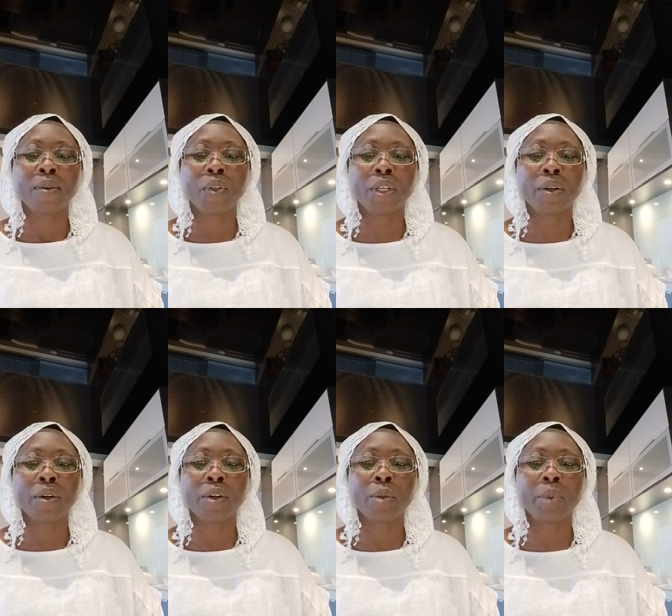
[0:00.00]
You shall
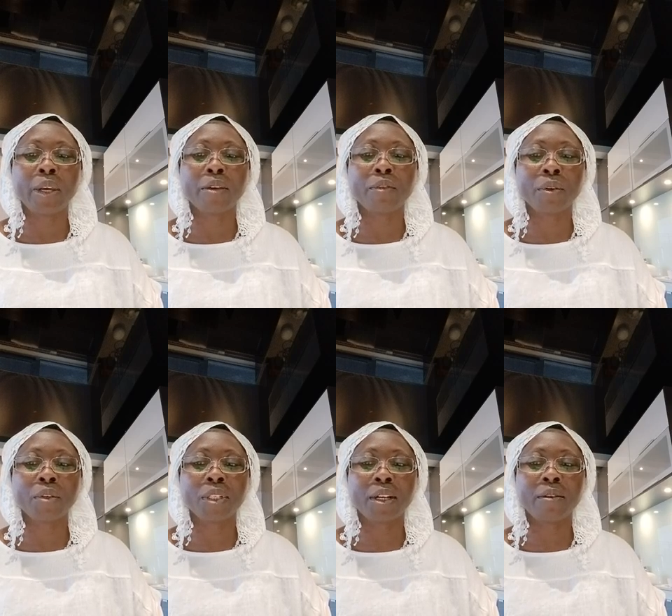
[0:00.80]
not make for
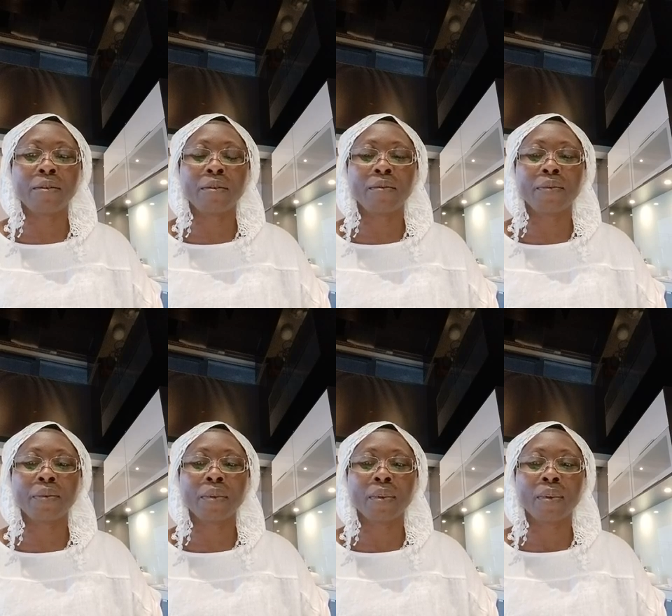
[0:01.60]
yourself
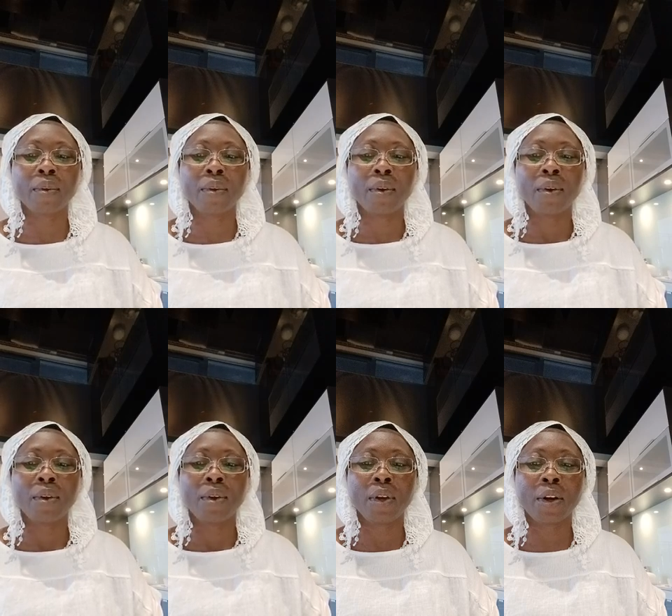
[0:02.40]

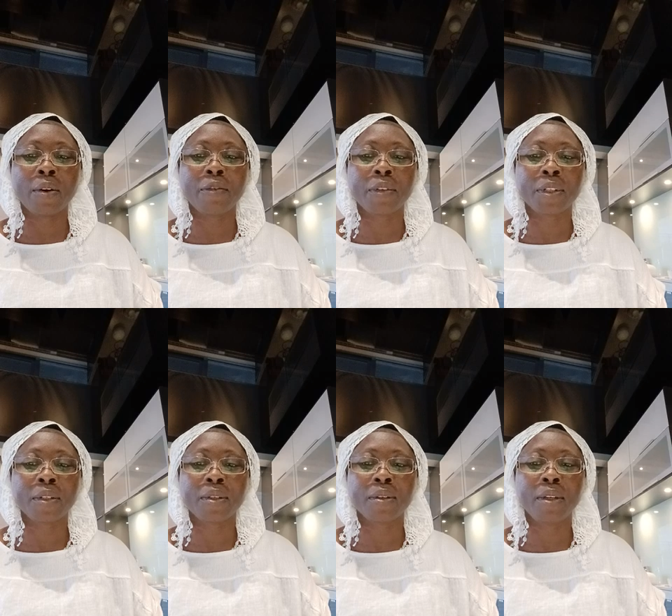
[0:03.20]
a carved
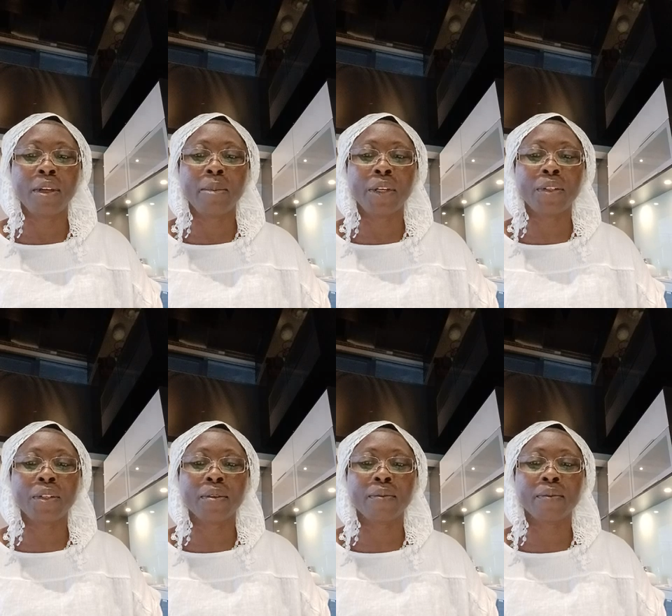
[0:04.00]
image,